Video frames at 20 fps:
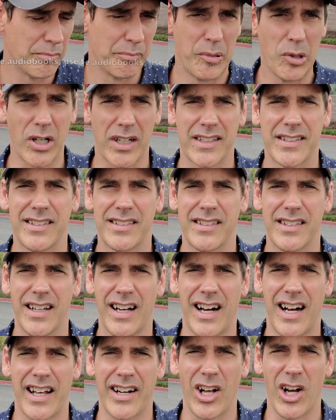books
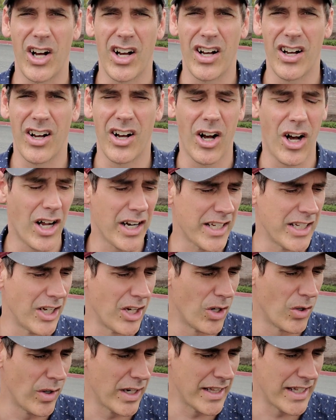on
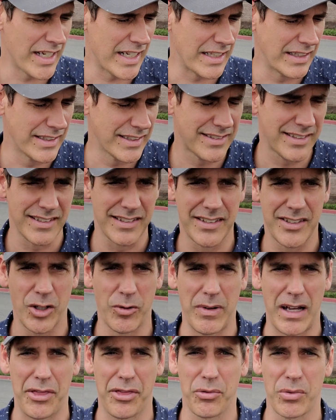audio, and then he listens to
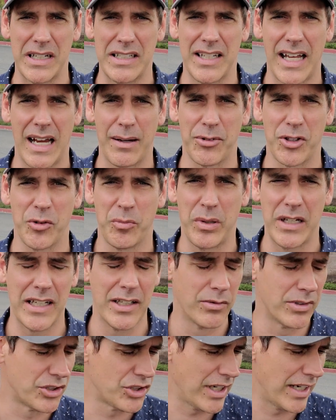them at 3 times
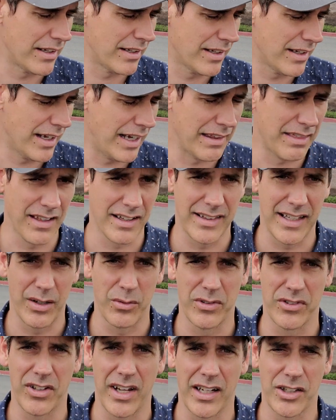speed, which I thought that
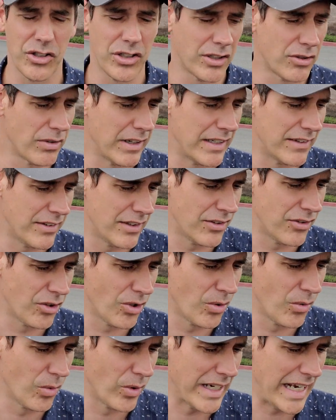was actually crazy.
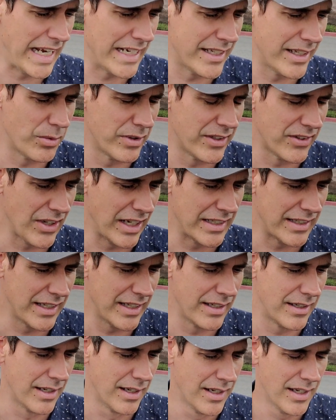So what I did was I did